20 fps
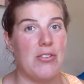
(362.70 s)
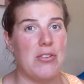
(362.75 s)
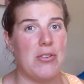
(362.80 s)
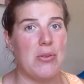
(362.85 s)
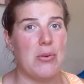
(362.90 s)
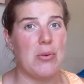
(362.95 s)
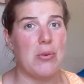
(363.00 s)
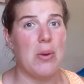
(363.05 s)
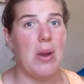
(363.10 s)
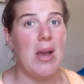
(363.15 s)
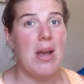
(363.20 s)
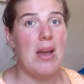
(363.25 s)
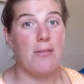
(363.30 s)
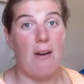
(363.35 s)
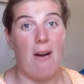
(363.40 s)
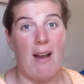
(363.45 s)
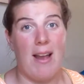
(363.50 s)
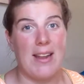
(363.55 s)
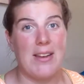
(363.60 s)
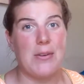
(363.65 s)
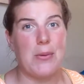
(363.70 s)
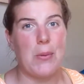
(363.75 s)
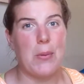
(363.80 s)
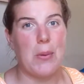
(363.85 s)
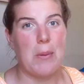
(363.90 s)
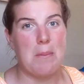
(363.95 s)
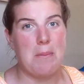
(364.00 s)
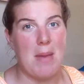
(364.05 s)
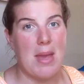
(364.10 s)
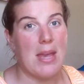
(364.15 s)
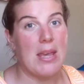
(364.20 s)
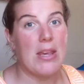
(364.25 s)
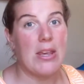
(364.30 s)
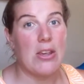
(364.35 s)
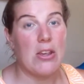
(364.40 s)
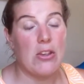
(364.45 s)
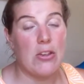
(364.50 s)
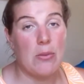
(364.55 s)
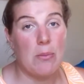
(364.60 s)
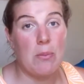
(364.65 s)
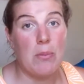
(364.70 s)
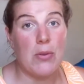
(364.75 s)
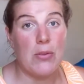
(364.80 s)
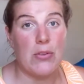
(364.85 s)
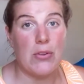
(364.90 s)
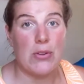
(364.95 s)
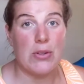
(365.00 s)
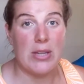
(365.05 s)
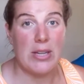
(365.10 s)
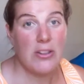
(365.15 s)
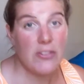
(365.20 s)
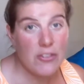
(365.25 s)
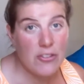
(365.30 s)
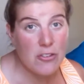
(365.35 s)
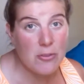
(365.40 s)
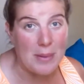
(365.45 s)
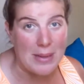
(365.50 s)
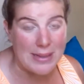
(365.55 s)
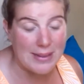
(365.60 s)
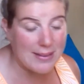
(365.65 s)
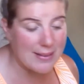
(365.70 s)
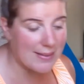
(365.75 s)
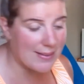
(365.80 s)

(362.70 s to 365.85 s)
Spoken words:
to find or make musical instruments.